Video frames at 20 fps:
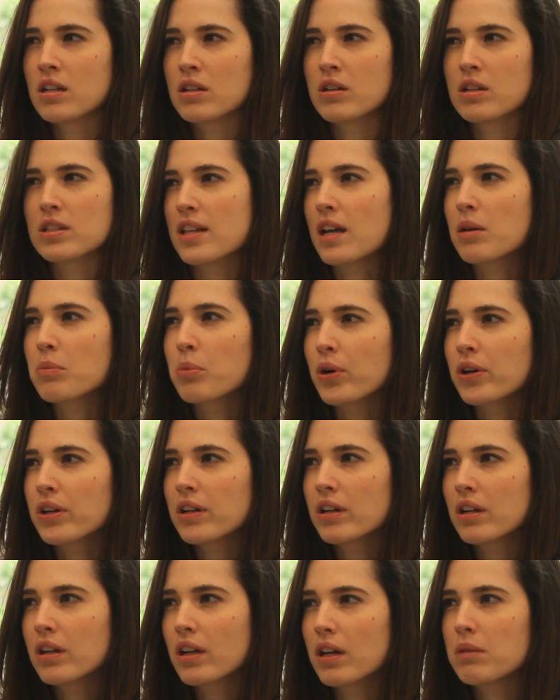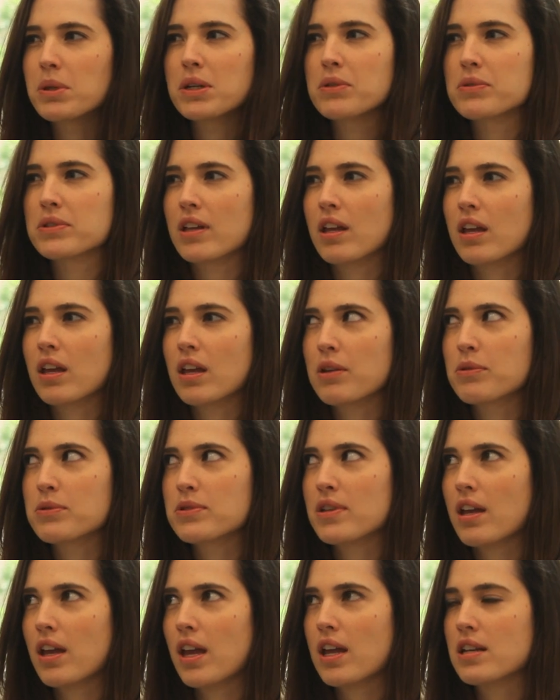Is that important? I mean, it was like it was
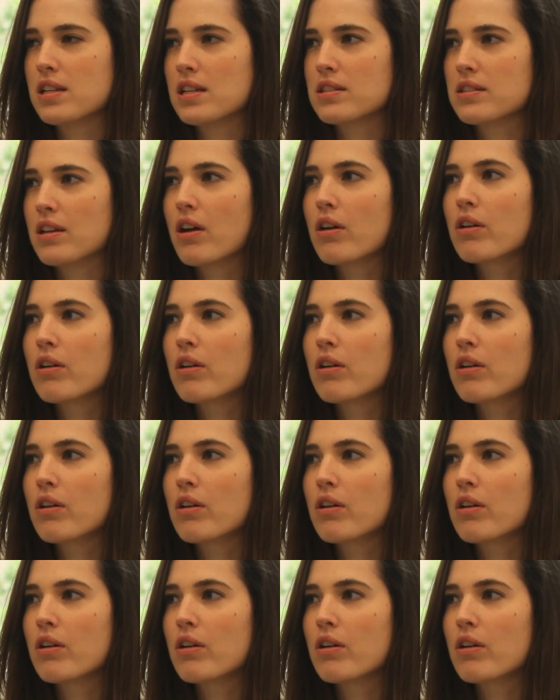like eight days ago.